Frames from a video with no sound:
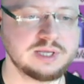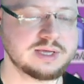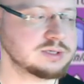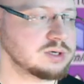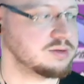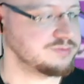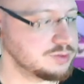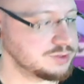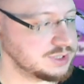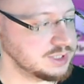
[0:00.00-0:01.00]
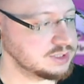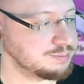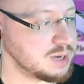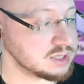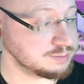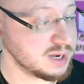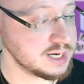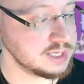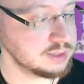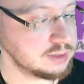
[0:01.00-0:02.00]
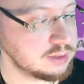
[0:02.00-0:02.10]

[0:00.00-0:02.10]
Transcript: "That's all, folks" is Bugs Bunny.